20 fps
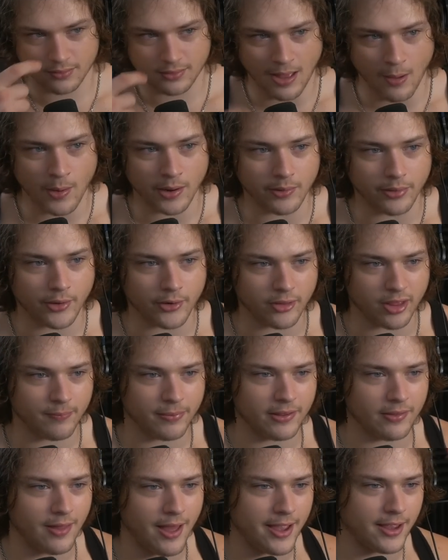That would literally
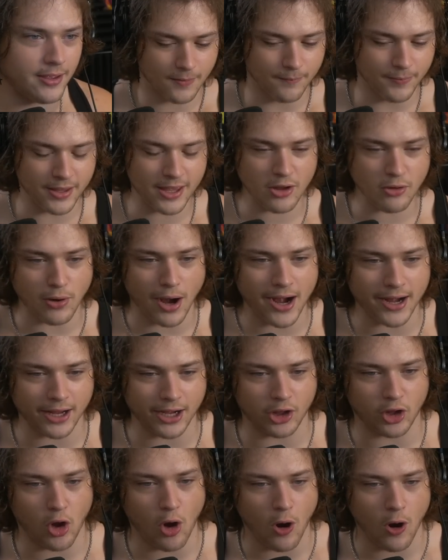be like me riding in
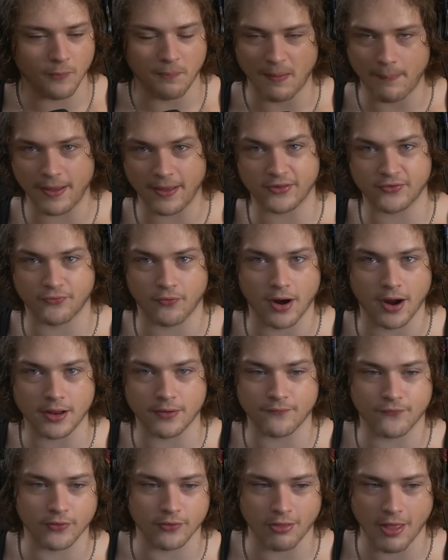a car with my best
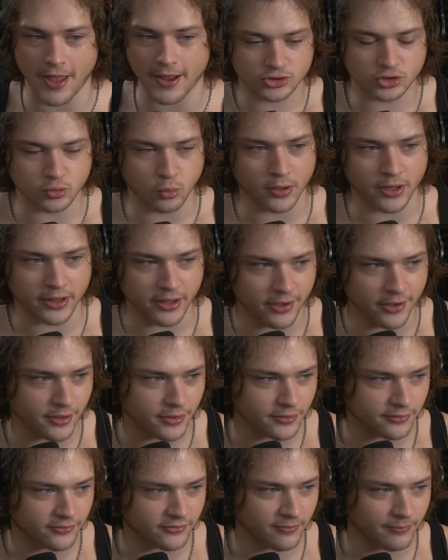friend for like twenty
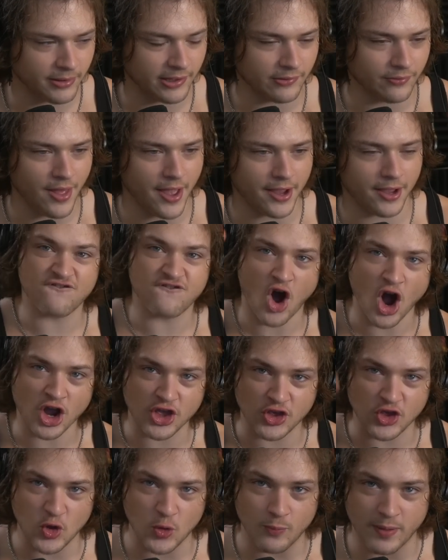years and being like,
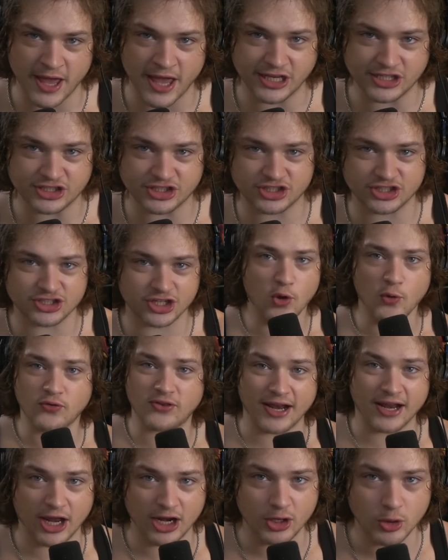fuck you, bitch. You
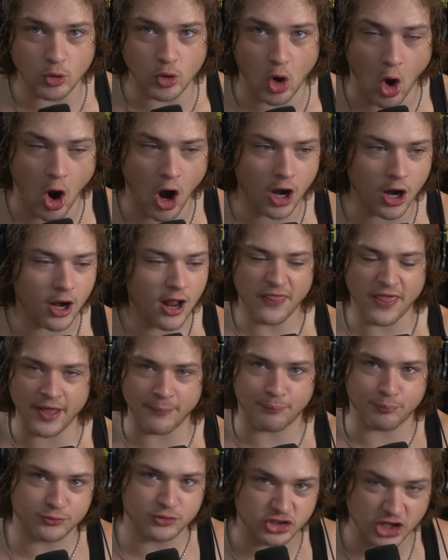said I get a new car. The
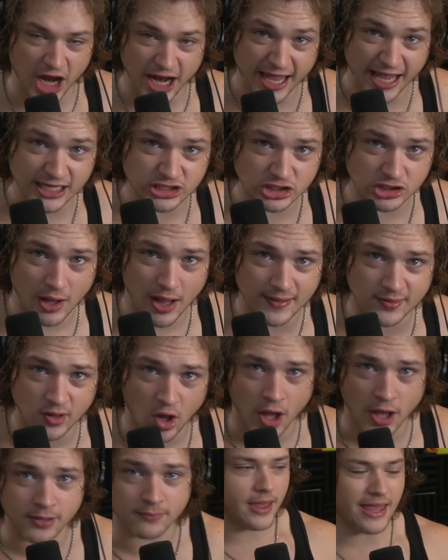check engine light's on.